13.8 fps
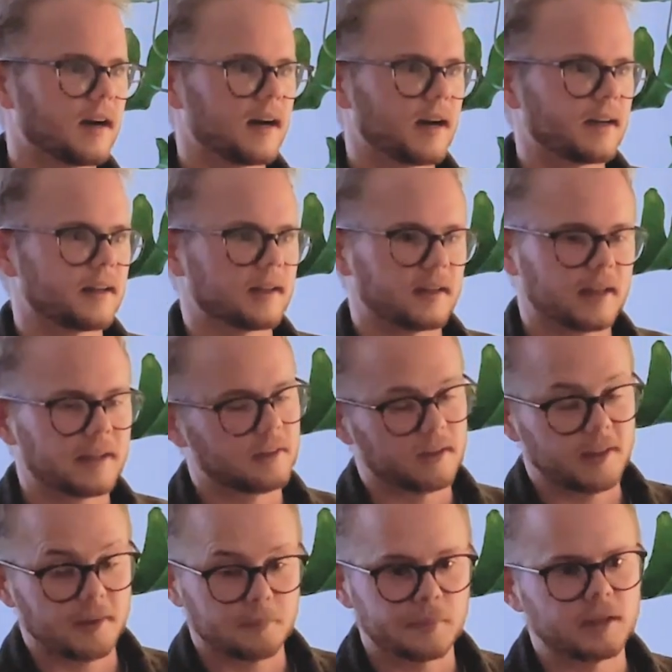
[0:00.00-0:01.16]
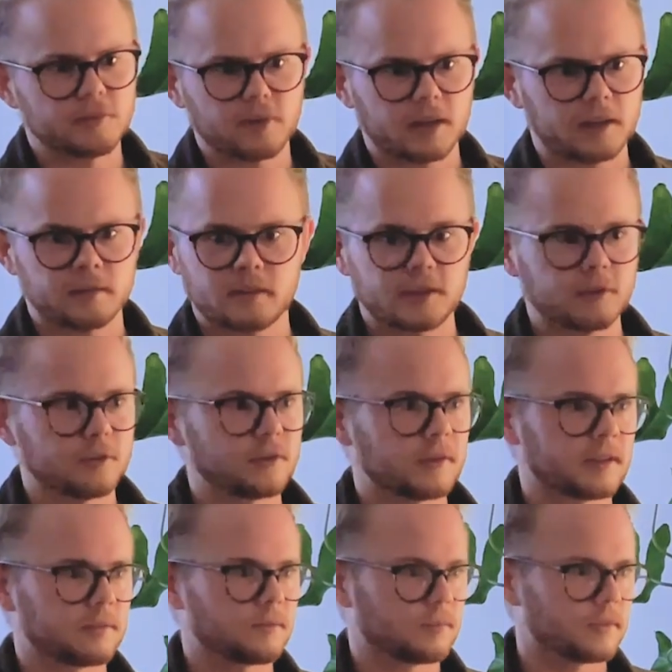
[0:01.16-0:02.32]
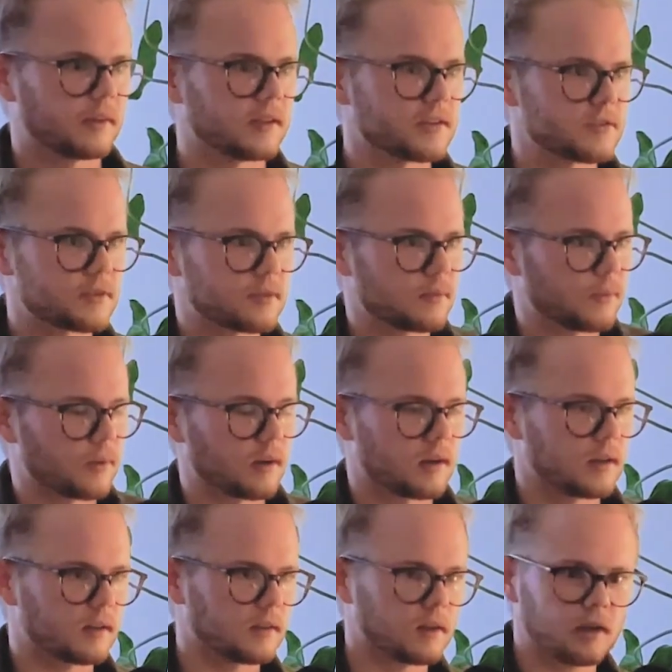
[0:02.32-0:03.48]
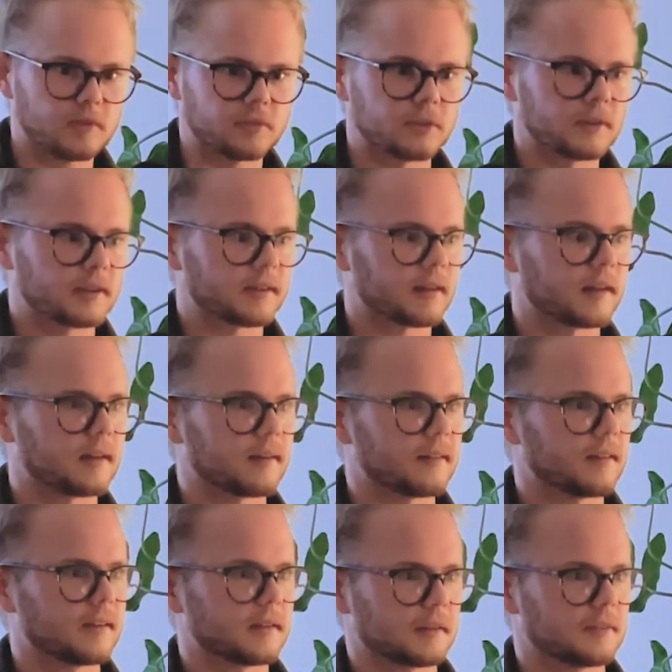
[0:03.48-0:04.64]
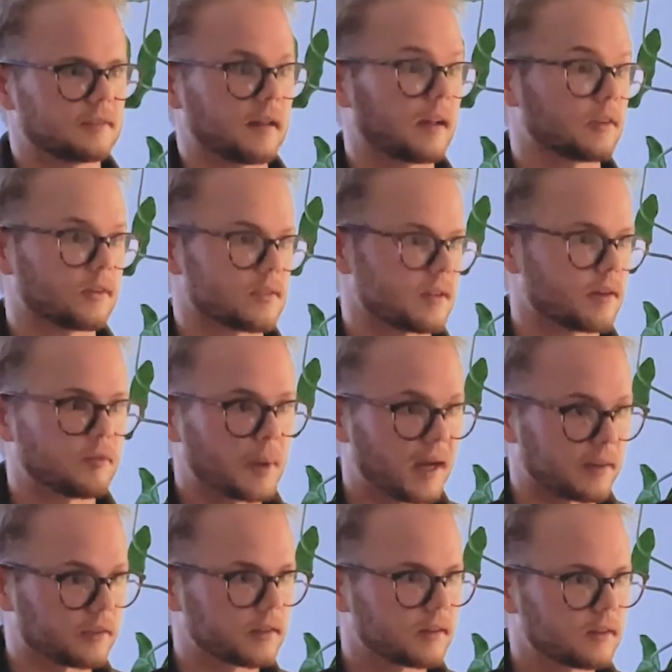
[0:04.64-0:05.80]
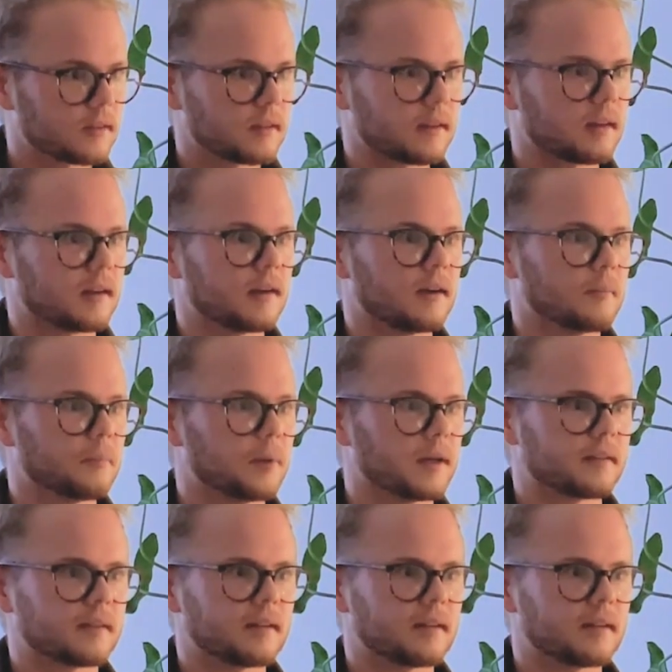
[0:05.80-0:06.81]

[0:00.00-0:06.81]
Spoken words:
I mean, if I continue doing this, what I love doing, then that doesn't even matter. But